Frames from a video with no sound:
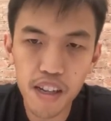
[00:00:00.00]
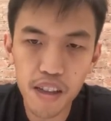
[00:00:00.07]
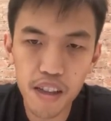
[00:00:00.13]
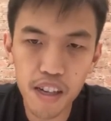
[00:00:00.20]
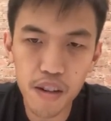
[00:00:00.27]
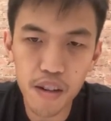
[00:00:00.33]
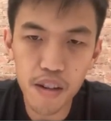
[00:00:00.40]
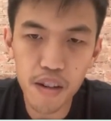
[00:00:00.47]

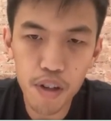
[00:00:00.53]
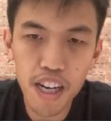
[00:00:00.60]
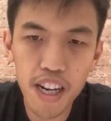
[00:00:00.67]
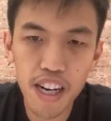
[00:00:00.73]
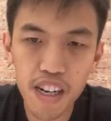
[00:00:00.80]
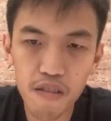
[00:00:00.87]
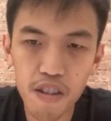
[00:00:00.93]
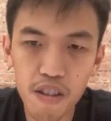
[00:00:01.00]
the
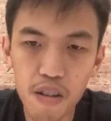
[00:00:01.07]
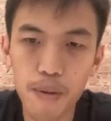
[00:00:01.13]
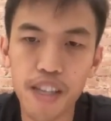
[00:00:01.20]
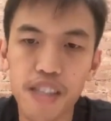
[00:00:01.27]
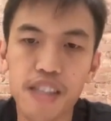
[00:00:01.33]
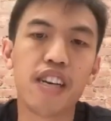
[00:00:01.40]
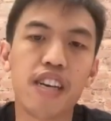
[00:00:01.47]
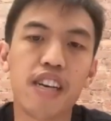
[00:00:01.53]
relay will
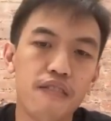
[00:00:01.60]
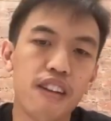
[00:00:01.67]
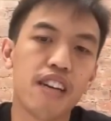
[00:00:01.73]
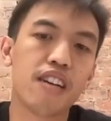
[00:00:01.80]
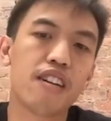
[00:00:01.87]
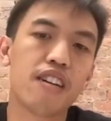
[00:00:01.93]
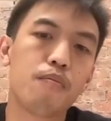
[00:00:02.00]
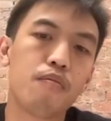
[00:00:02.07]
basically kind of
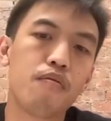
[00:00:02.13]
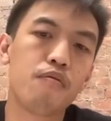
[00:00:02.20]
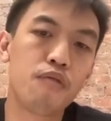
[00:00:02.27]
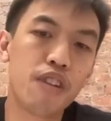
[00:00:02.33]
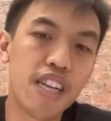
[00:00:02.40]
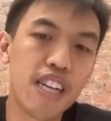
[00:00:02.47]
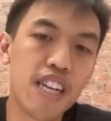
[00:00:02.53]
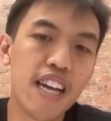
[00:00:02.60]
like
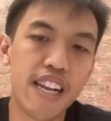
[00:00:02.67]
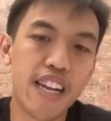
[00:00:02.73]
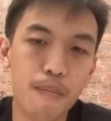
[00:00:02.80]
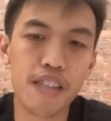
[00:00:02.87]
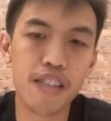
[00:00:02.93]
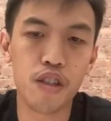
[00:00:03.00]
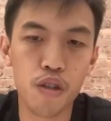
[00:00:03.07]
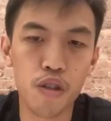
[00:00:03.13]
relay that
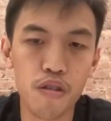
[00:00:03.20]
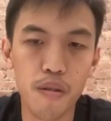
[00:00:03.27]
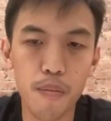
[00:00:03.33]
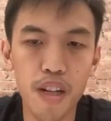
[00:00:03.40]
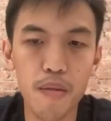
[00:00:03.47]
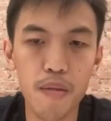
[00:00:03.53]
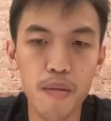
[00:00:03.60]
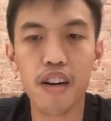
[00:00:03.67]
message to the
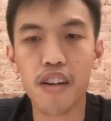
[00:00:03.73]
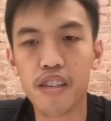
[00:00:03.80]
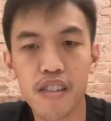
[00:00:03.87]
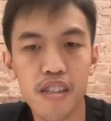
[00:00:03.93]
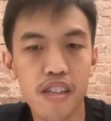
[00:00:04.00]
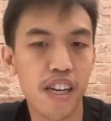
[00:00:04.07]
mailbox.